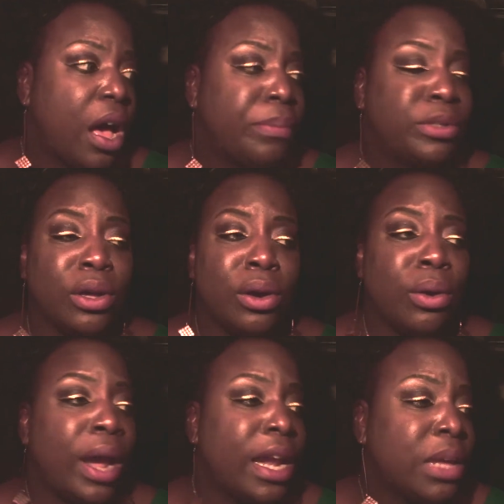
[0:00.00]

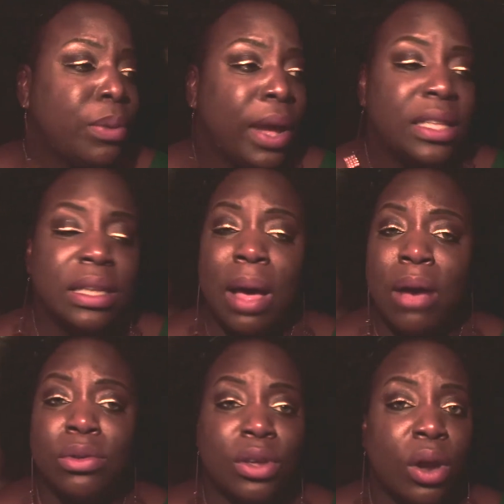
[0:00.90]
So anyways,
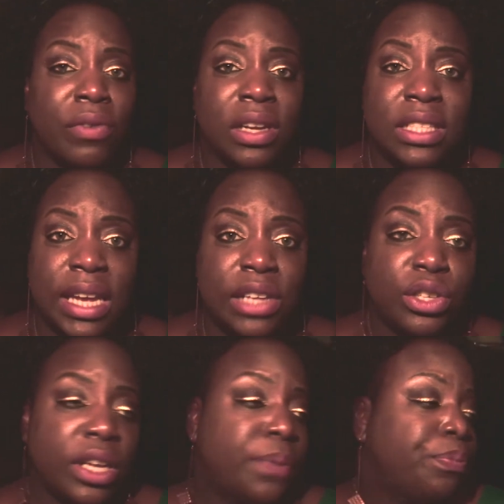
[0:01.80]
I was going off on a
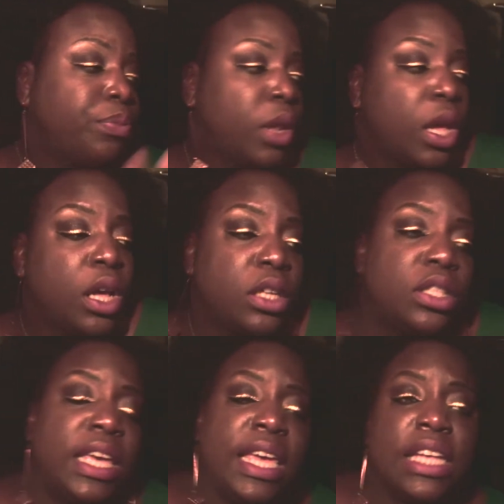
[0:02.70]
tangent.
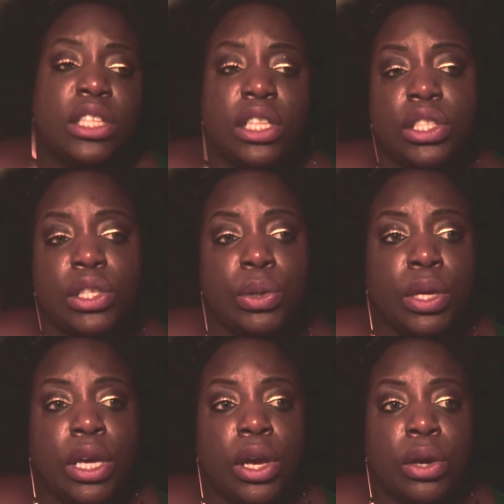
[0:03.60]
They get to the
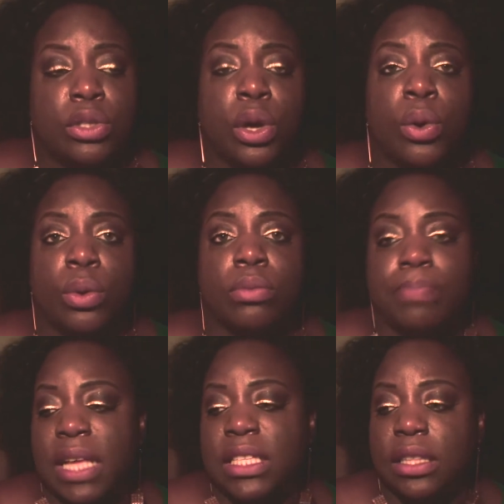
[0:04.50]
studio, so
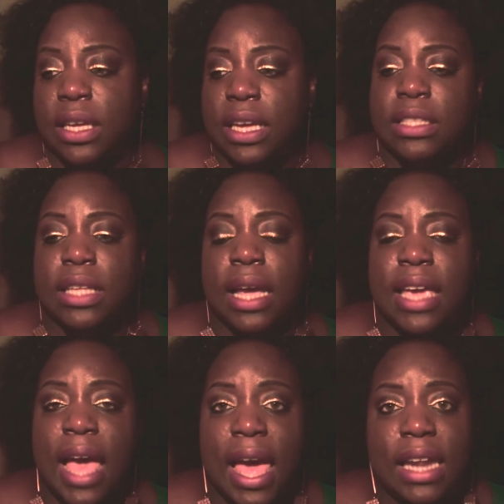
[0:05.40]
basically he's like,
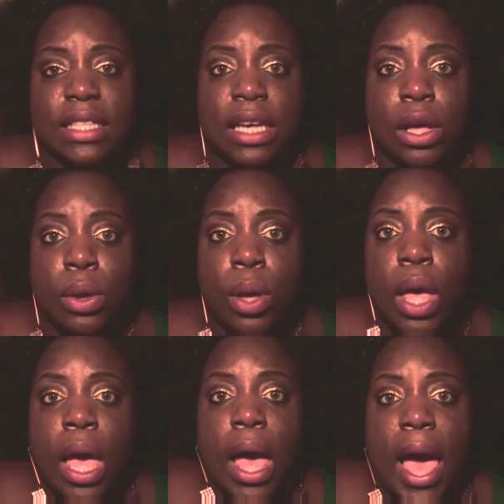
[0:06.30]
yeah, I gotta tell
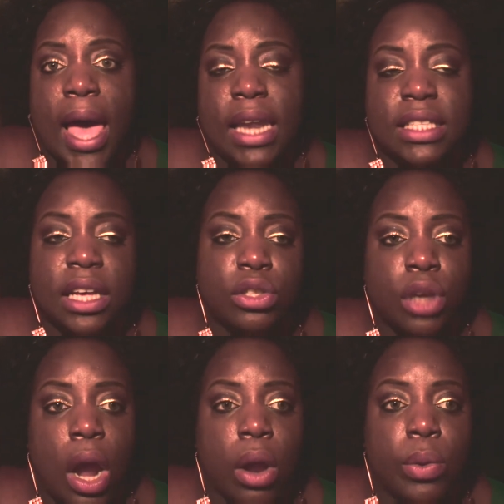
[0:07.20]

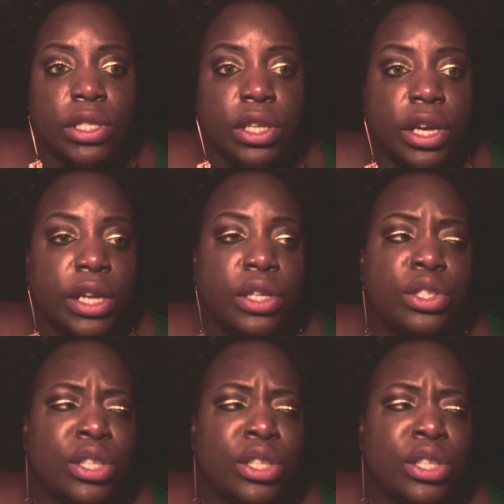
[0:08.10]
Tara what's good.